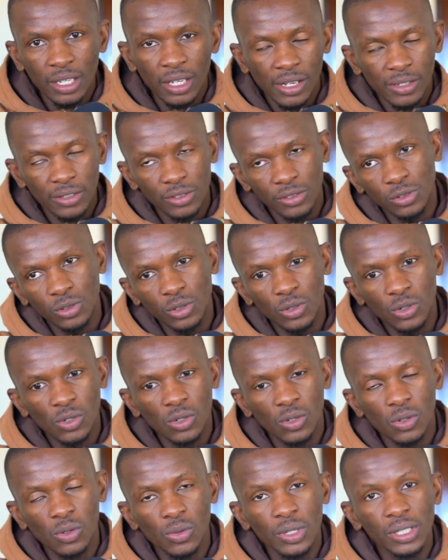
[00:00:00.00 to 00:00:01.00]

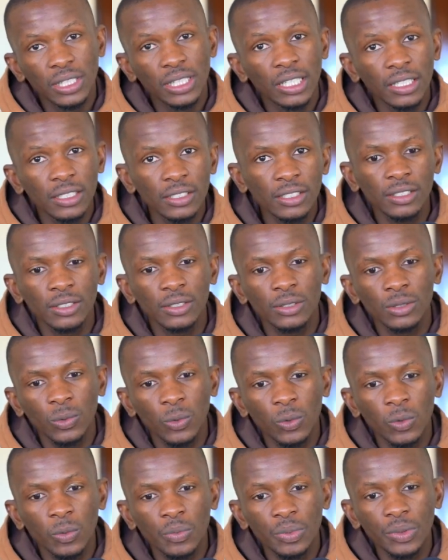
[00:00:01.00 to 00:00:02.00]
So with this,
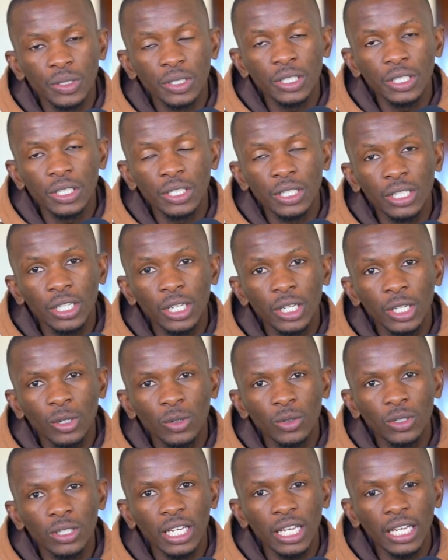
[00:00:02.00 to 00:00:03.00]
we'll be
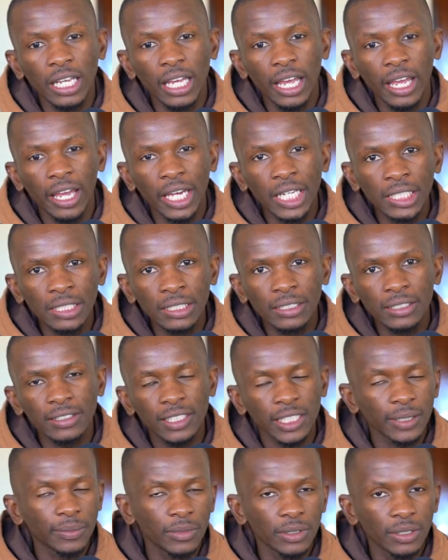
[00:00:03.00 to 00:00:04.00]
looking at
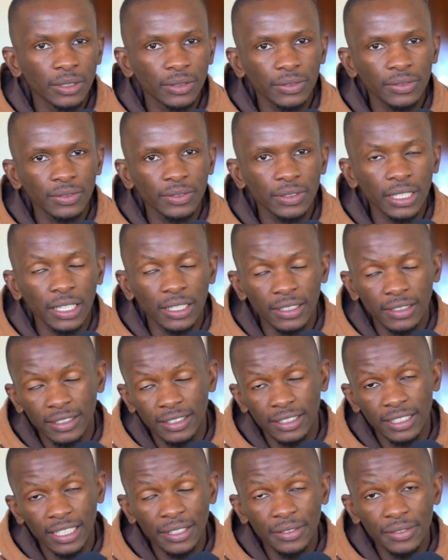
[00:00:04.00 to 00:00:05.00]
some of the
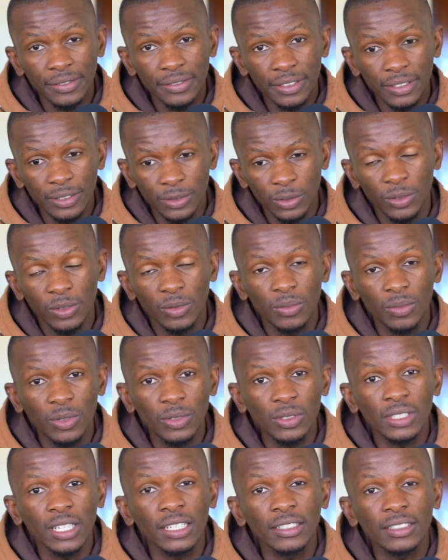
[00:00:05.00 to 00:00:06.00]
unsafest or the
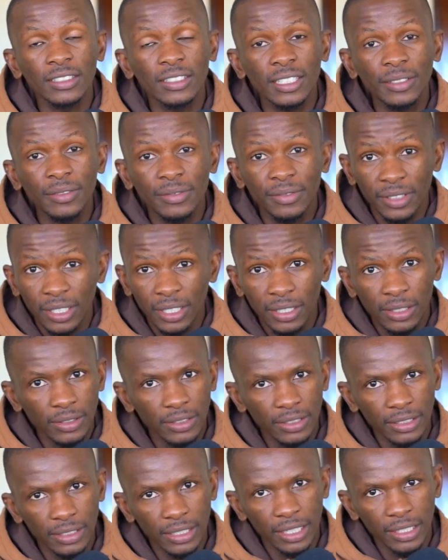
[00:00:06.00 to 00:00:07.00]
most unsafe
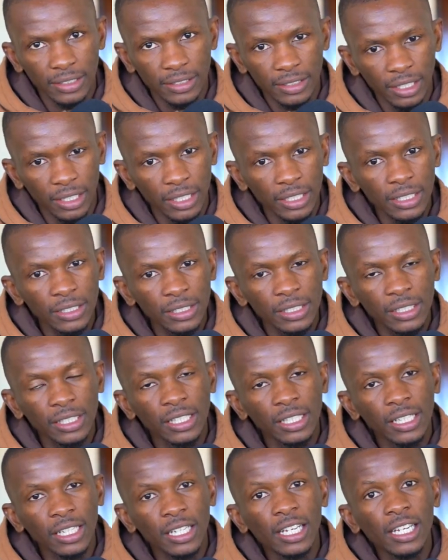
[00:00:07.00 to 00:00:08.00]
vehicles in SA.
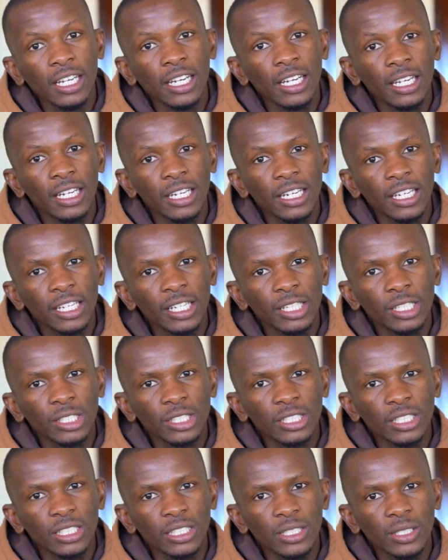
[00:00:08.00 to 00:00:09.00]

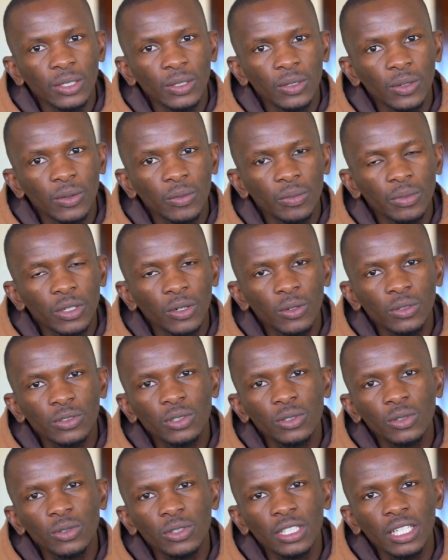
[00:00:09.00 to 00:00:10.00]
And we'll be
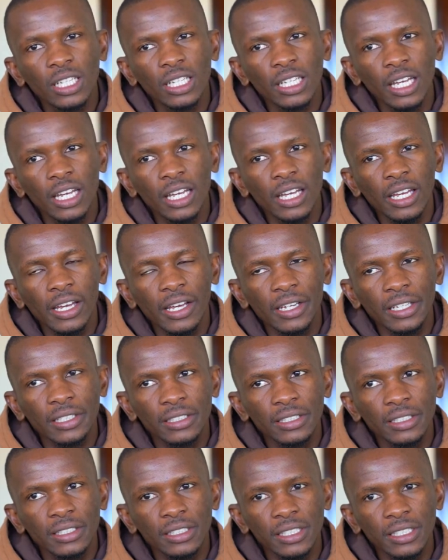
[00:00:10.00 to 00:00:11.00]
also looking
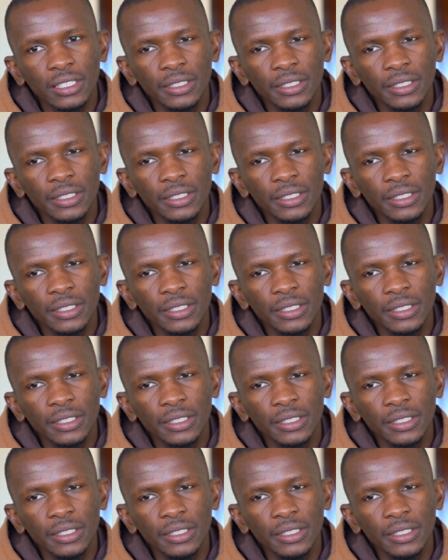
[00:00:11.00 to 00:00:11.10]
at